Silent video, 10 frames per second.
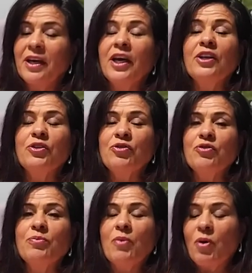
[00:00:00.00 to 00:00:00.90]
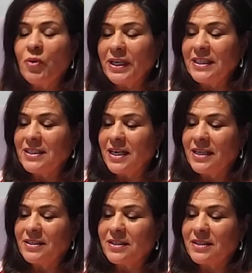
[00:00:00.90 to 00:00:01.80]
It grew more
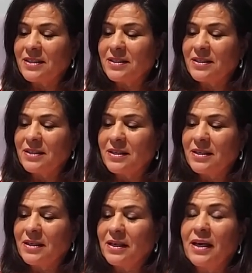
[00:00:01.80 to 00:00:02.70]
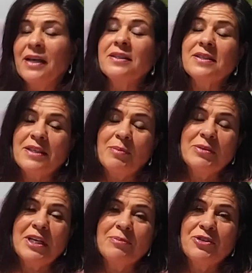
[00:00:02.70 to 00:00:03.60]
intense and
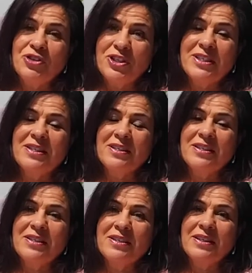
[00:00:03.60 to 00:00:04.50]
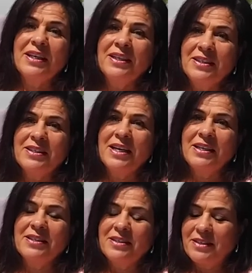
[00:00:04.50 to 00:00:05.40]
sometimes just
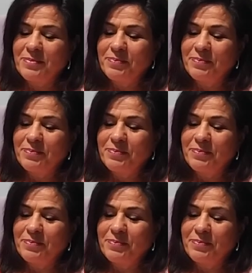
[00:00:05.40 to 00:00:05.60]
intense.